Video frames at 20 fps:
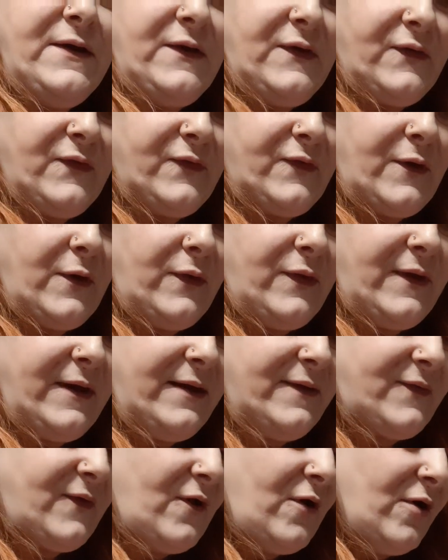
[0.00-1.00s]
So
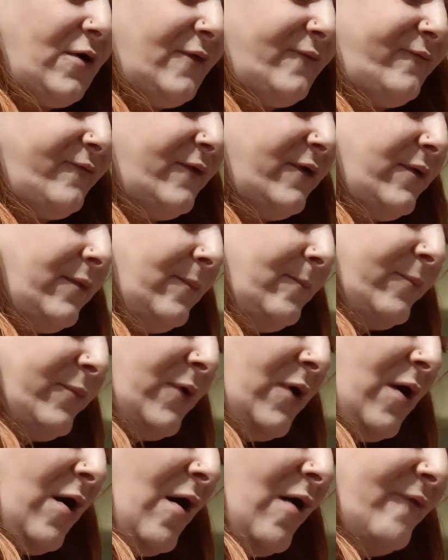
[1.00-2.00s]
there's half
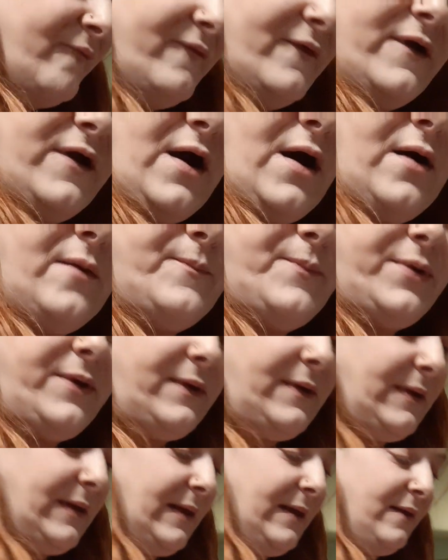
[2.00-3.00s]
a cup
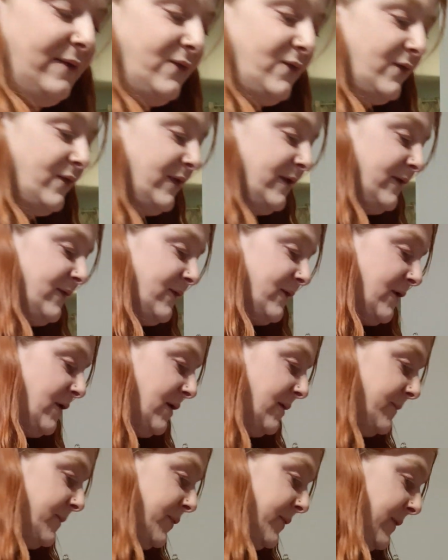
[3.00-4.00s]
into this
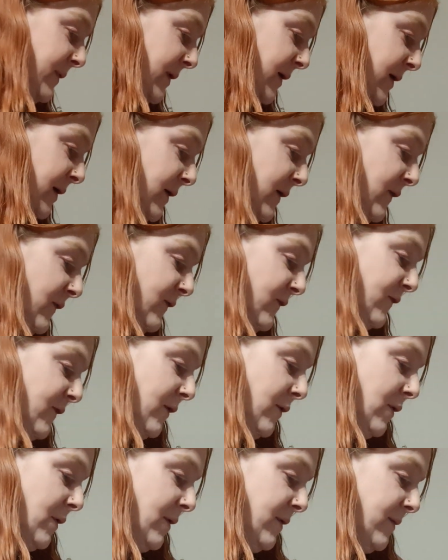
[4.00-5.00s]
cup. So
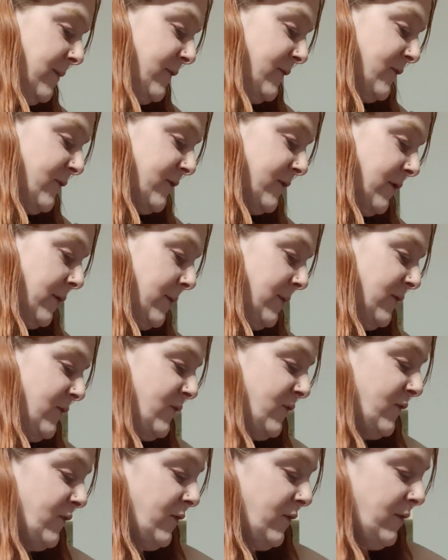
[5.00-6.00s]
I'm just going
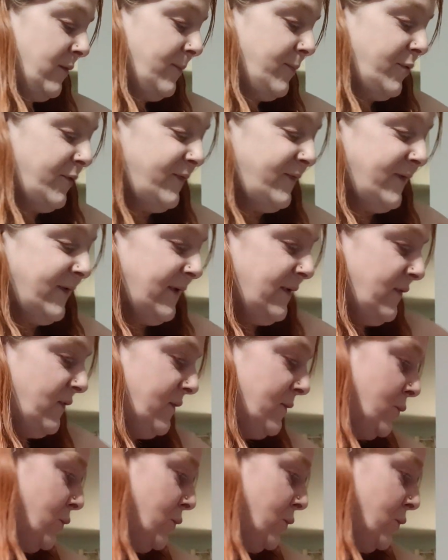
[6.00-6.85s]
to put it in the